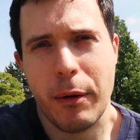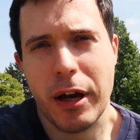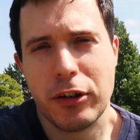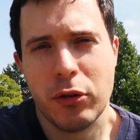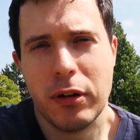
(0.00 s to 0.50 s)

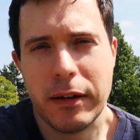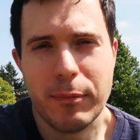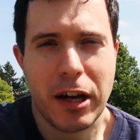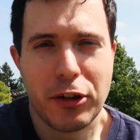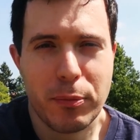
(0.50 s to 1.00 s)
I don't
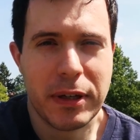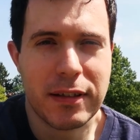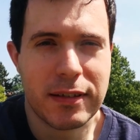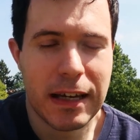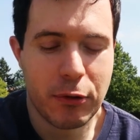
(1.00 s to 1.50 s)
mean
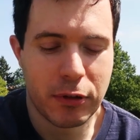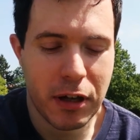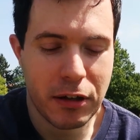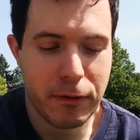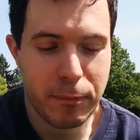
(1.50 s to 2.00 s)
to sound
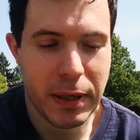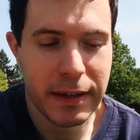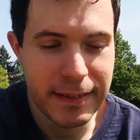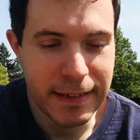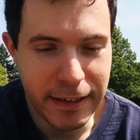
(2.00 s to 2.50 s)
kind of
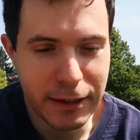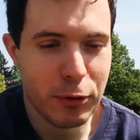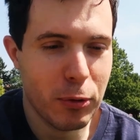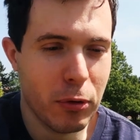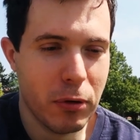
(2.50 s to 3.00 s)

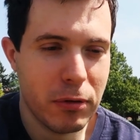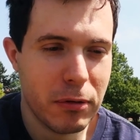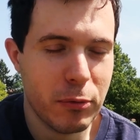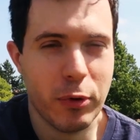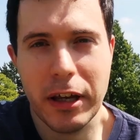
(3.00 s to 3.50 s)
belittling or
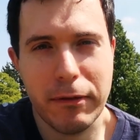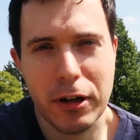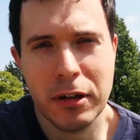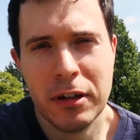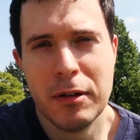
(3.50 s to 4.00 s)

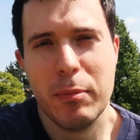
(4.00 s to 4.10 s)
whatever,